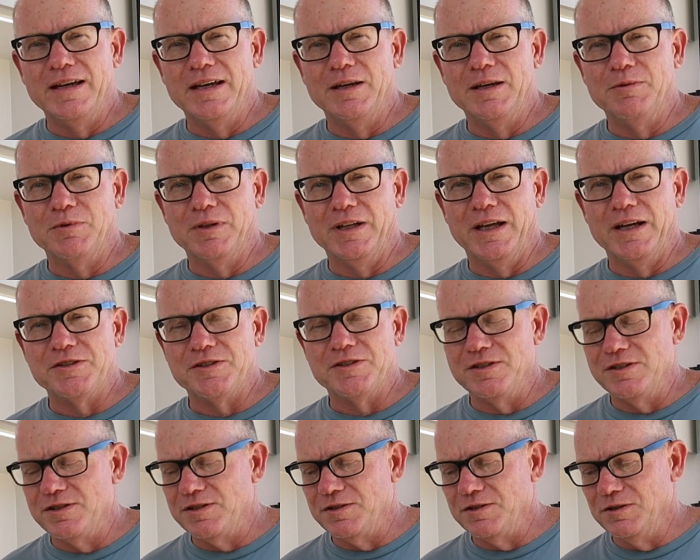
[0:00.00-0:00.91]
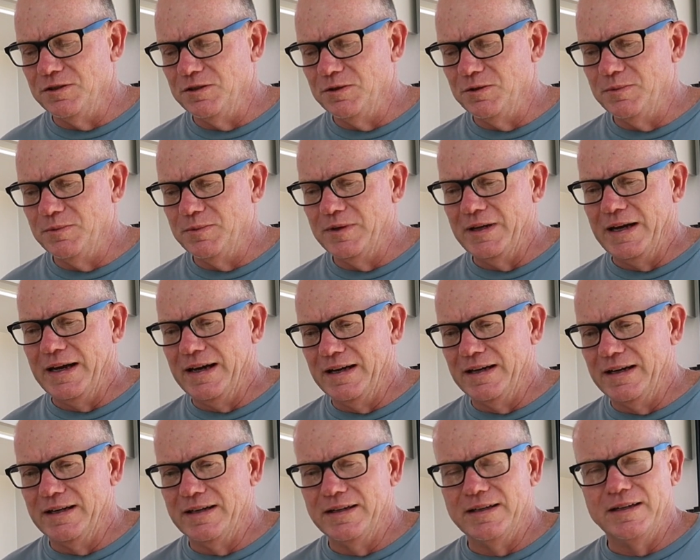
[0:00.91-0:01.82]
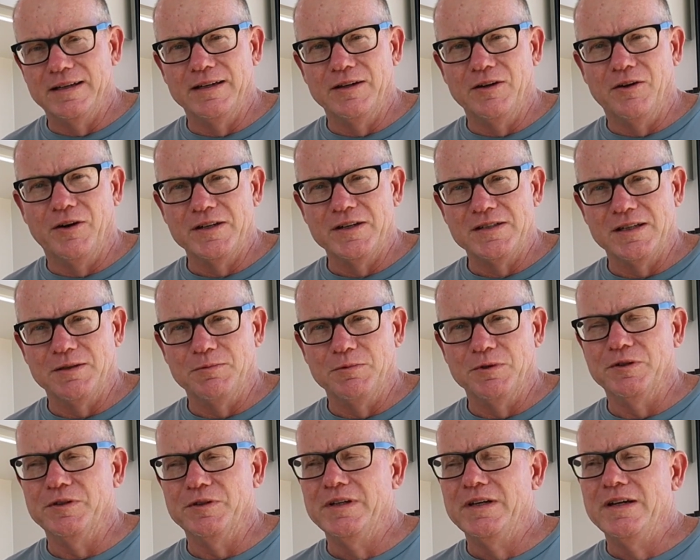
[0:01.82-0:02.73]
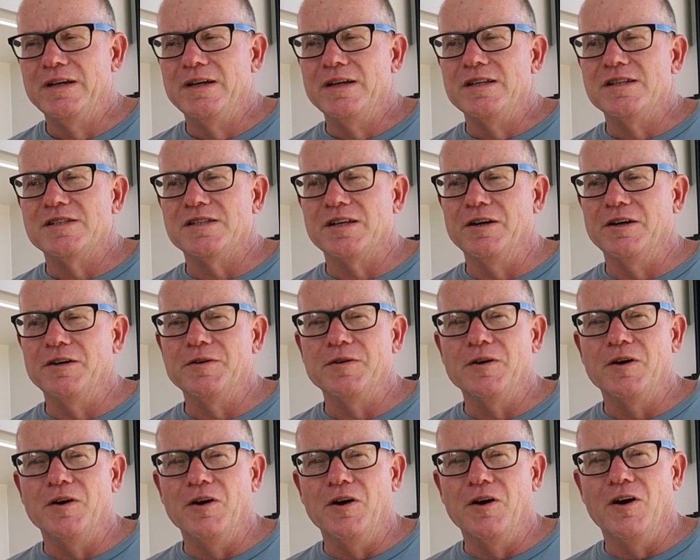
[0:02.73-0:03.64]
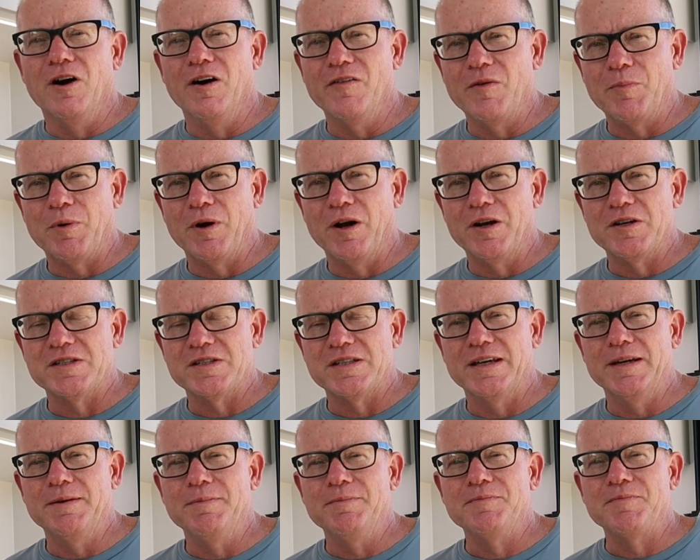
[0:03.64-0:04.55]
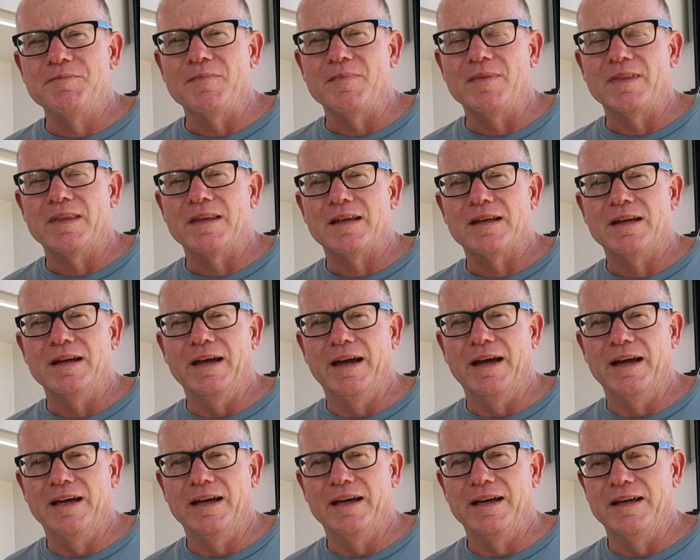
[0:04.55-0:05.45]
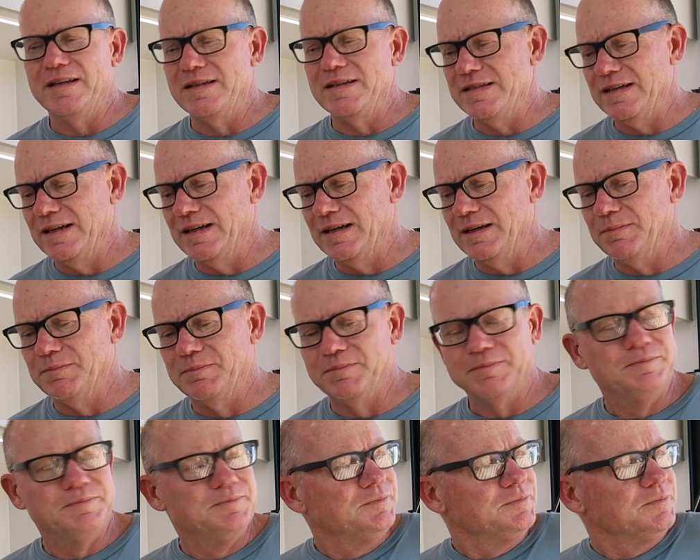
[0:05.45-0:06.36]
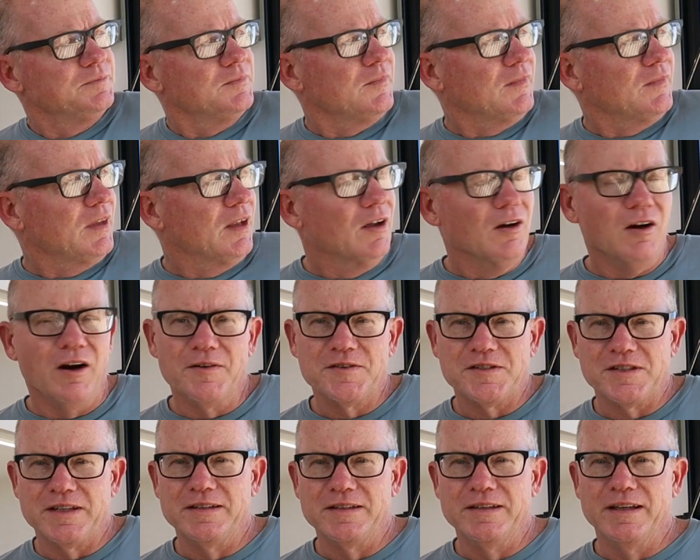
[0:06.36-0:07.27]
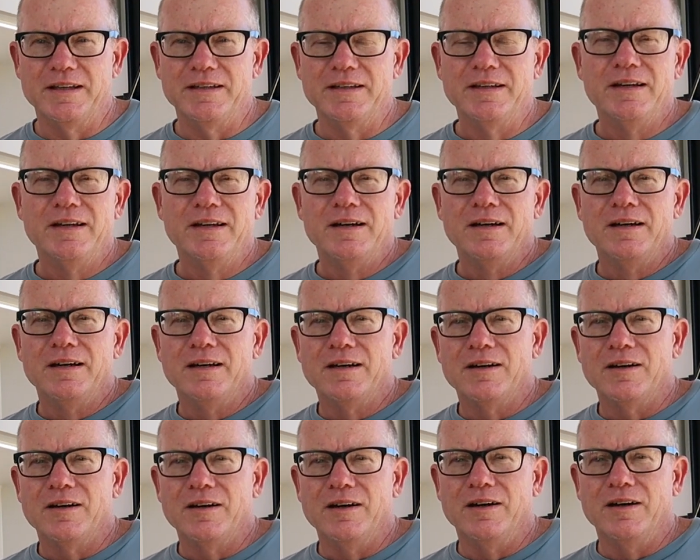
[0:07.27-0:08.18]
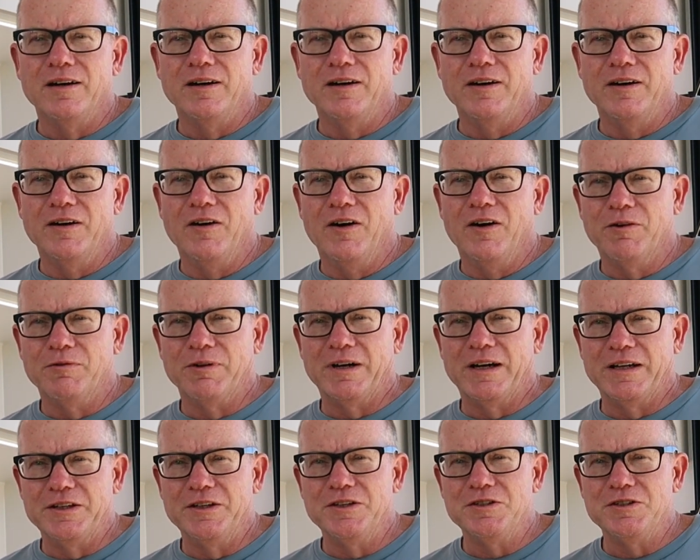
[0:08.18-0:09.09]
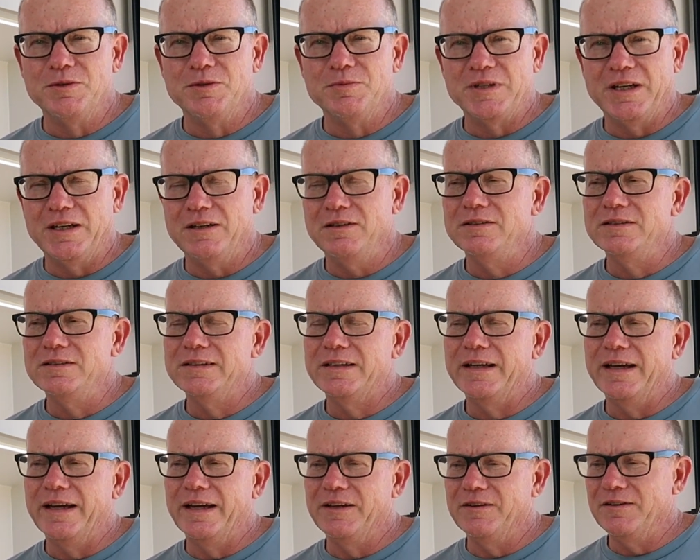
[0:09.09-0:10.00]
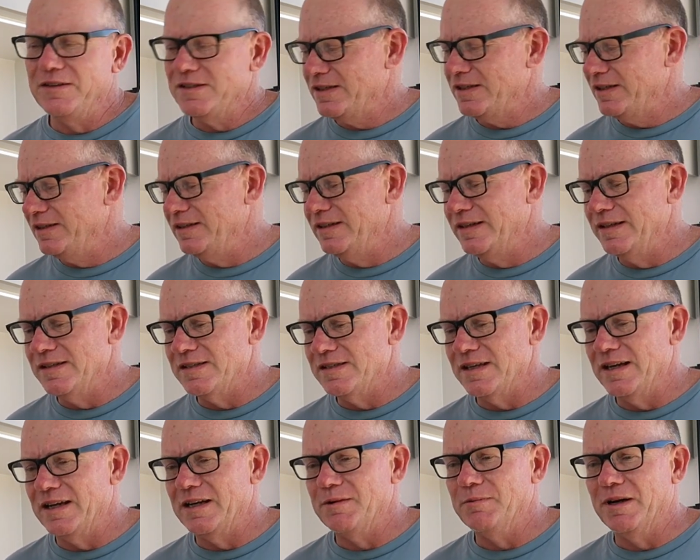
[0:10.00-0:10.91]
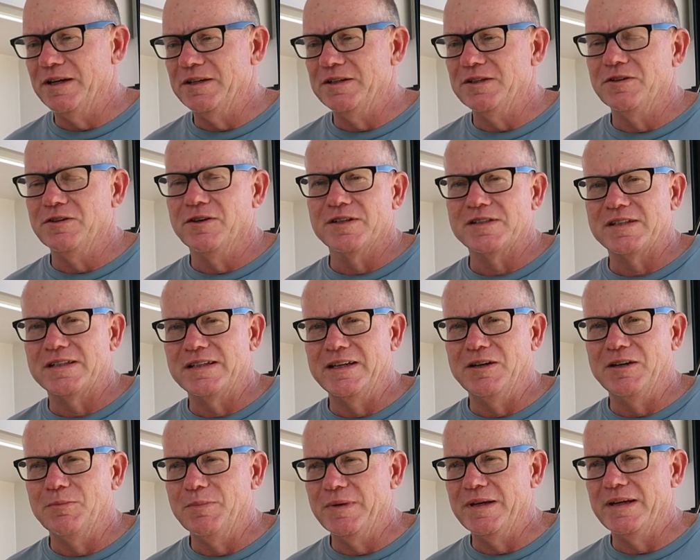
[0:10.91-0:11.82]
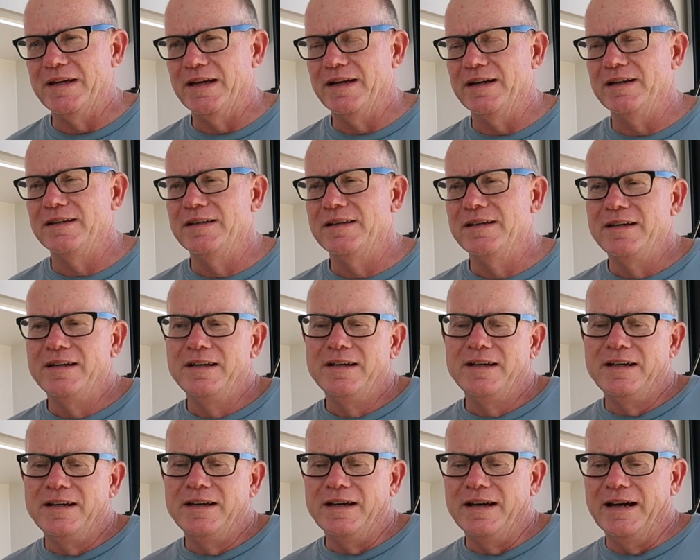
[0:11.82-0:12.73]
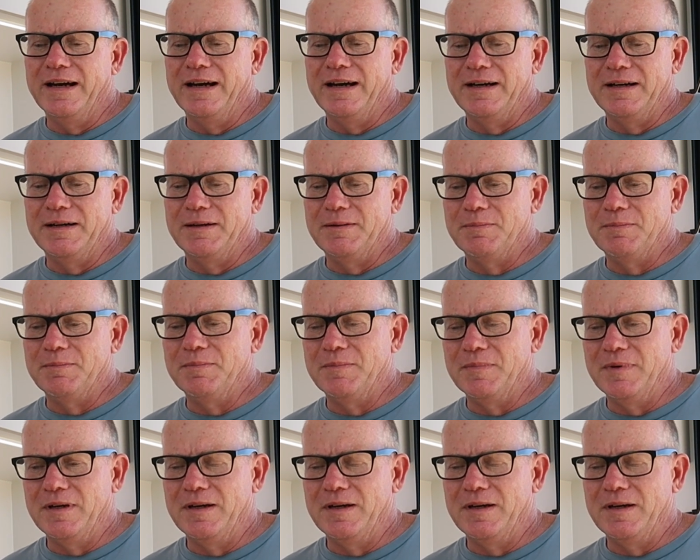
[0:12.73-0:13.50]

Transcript: in relation to ITECHWORLD. So I've approached them, and I said that I run a YouTube channel, and I said, is there any way you guys can help me out and